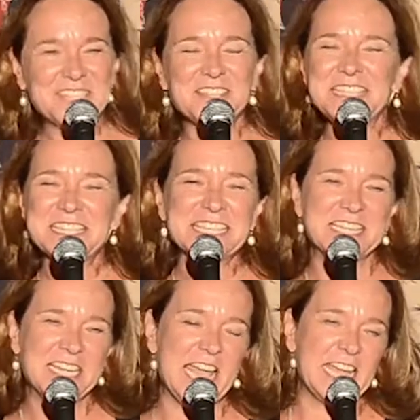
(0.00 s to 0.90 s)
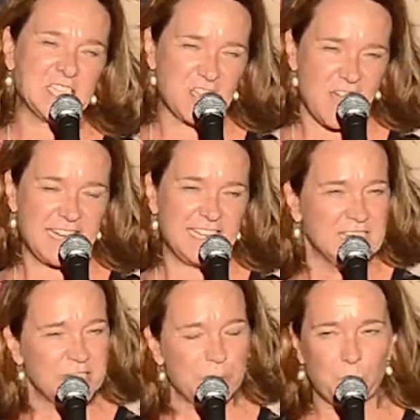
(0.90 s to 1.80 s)
this is
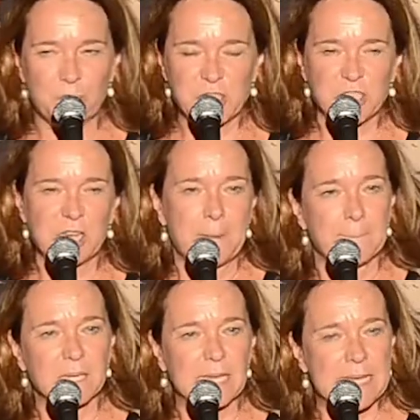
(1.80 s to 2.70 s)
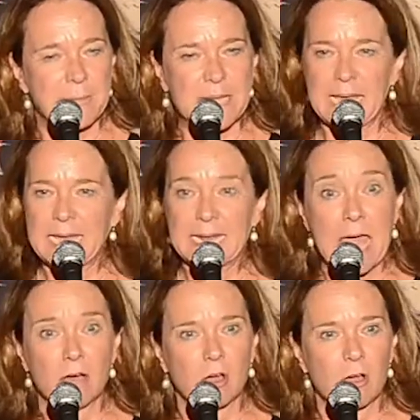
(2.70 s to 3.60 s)
anxiety, depression, bulimia, and
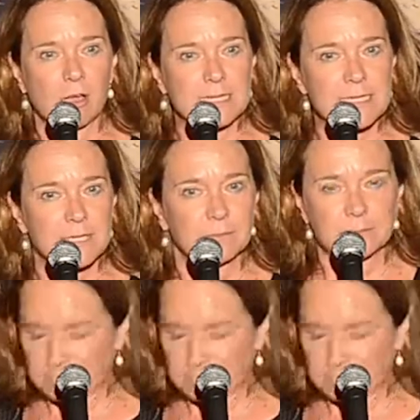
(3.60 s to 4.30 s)
alcoholism.